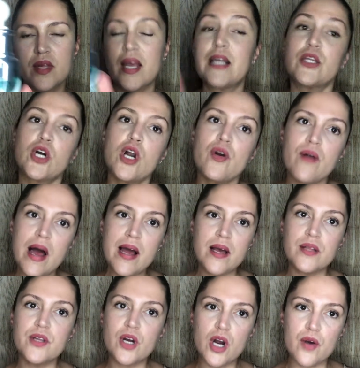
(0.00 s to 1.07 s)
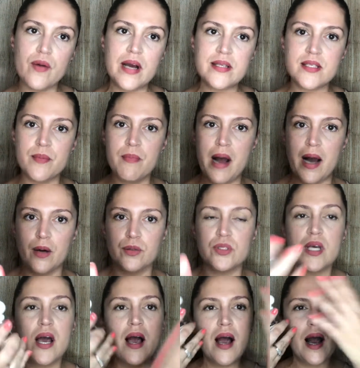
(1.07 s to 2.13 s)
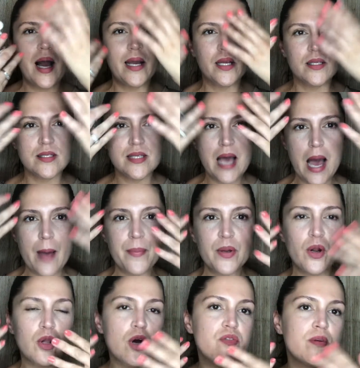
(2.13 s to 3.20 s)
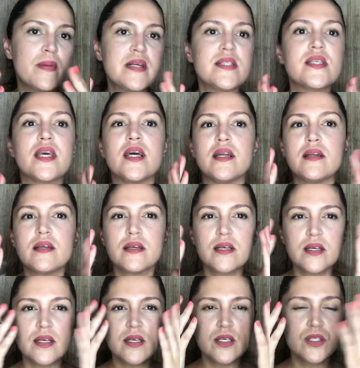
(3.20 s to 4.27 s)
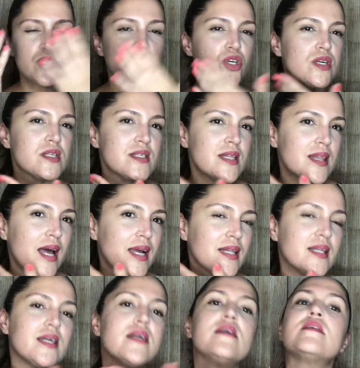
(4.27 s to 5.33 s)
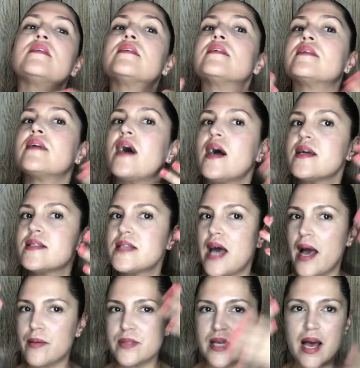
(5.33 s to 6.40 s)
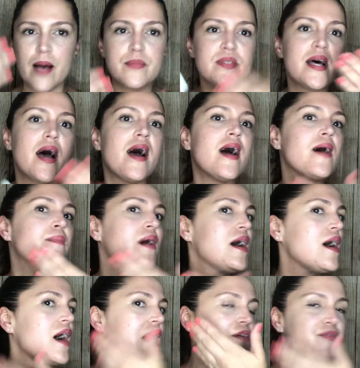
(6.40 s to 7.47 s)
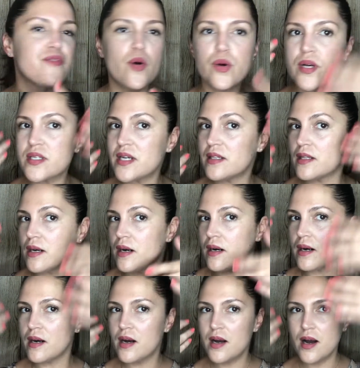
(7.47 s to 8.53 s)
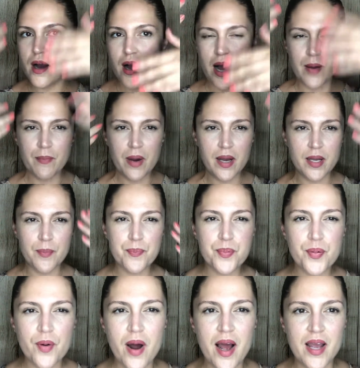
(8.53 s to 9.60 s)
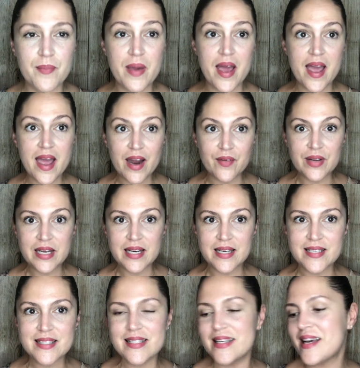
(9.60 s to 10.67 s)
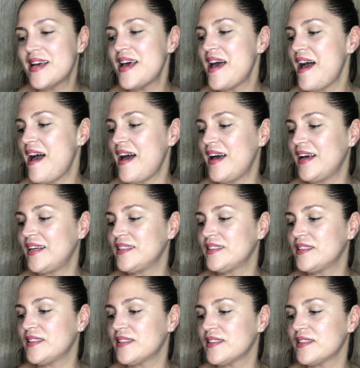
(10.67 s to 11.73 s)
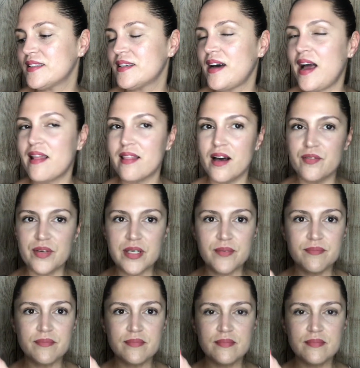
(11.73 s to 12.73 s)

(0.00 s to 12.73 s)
get the correct, the correct amount, I dab it all over my skin, just lightly. I dab, dab, dab. I focus on, the, on my prime areas and I love it.